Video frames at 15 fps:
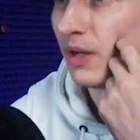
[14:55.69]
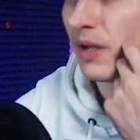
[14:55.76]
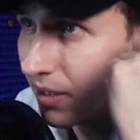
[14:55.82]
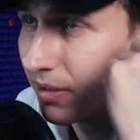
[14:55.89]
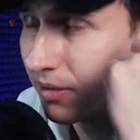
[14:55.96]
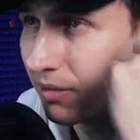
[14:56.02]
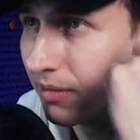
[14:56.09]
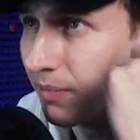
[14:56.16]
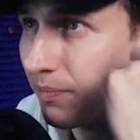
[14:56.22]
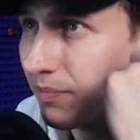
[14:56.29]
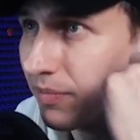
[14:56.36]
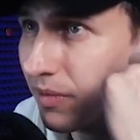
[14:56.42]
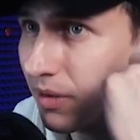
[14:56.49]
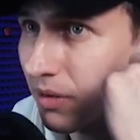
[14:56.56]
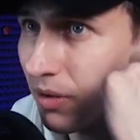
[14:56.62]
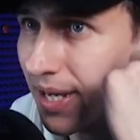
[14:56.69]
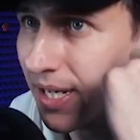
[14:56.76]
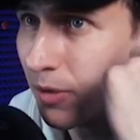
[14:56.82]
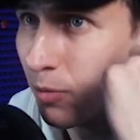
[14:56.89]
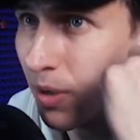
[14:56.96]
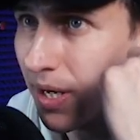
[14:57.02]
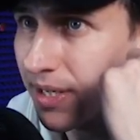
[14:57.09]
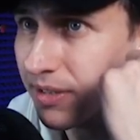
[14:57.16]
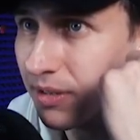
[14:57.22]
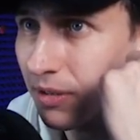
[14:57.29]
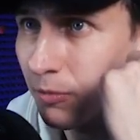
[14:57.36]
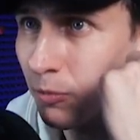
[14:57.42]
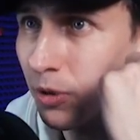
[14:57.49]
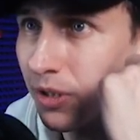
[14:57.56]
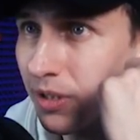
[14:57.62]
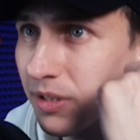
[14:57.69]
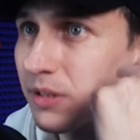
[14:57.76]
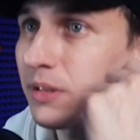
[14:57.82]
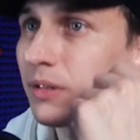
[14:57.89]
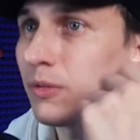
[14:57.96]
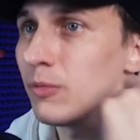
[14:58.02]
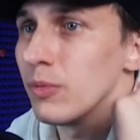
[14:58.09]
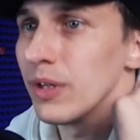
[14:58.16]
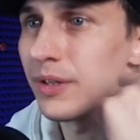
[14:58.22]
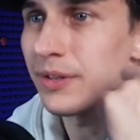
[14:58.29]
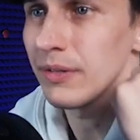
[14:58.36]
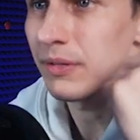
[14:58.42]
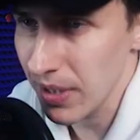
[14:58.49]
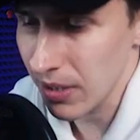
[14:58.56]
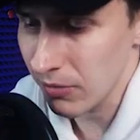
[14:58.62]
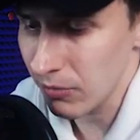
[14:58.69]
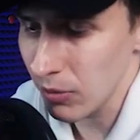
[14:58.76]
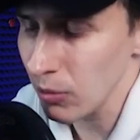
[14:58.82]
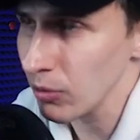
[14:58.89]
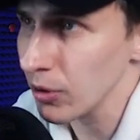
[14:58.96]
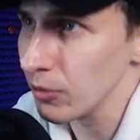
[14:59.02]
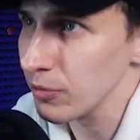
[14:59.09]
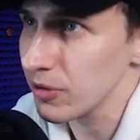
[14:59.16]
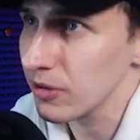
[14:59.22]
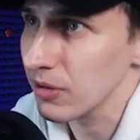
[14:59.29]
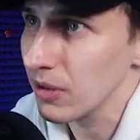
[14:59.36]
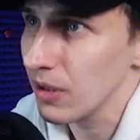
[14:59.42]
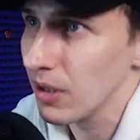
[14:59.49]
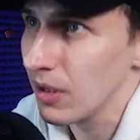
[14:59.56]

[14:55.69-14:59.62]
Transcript: And likewise, it works with piano roll notes.